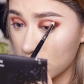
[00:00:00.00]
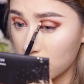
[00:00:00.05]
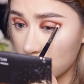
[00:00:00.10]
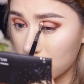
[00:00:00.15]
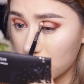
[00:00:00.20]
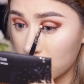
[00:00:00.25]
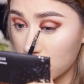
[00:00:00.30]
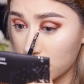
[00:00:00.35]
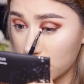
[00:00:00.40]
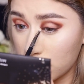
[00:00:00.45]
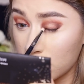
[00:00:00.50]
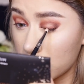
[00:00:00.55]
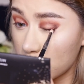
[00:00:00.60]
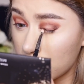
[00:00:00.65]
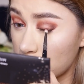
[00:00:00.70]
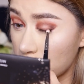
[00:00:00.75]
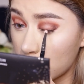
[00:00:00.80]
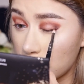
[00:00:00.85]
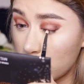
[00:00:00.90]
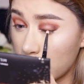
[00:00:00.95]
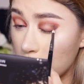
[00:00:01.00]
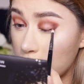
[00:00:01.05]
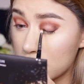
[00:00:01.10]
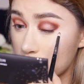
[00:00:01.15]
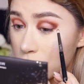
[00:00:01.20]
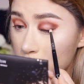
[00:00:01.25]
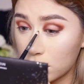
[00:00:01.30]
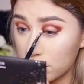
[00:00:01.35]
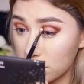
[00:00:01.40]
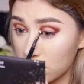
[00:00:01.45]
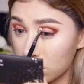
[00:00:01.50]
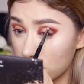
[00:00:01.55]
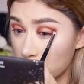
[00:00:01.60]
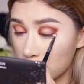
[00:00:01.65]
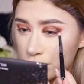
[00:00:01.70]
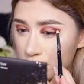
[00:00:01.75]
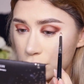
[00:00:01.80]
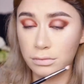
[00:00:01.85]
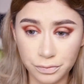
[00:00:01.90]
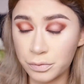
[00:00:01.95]

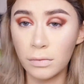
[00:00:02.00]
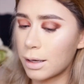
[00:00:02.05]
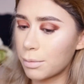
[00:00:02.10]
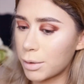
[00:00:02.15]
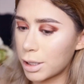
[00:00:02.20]
I think